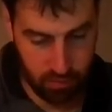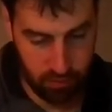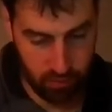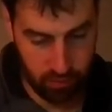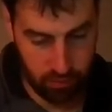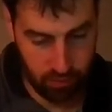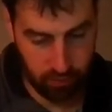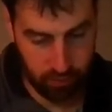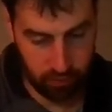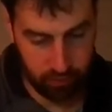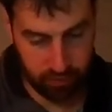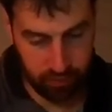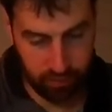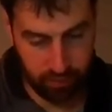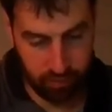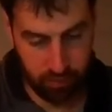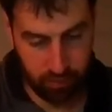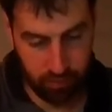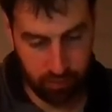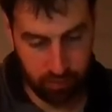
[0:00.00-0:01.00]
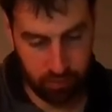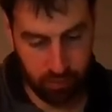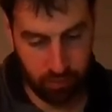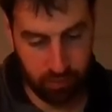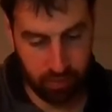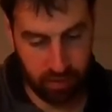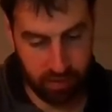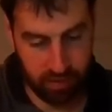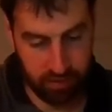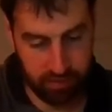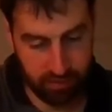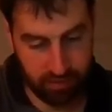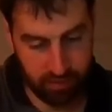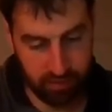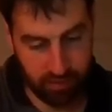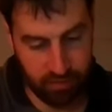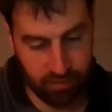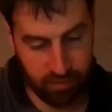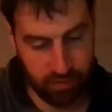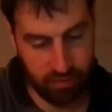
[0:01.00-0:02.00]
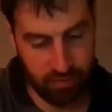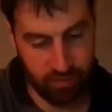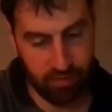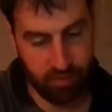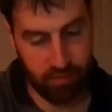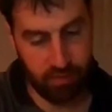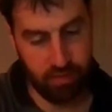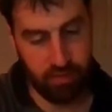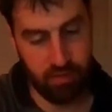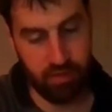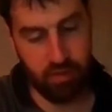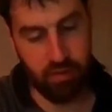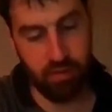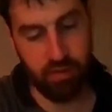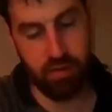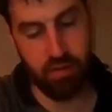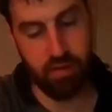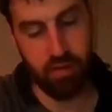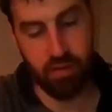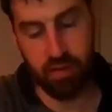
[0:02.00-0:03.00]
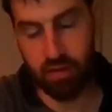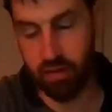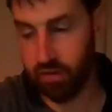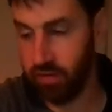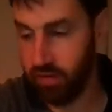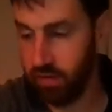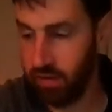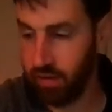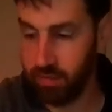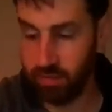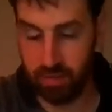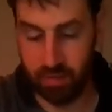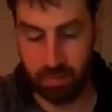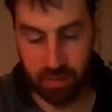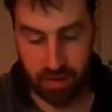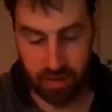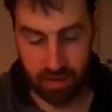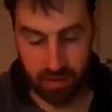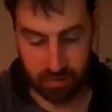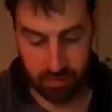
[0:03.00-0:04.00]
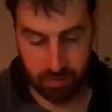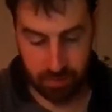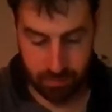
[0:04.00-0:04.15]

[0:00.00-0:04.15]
fold it over twice. Time to pin it.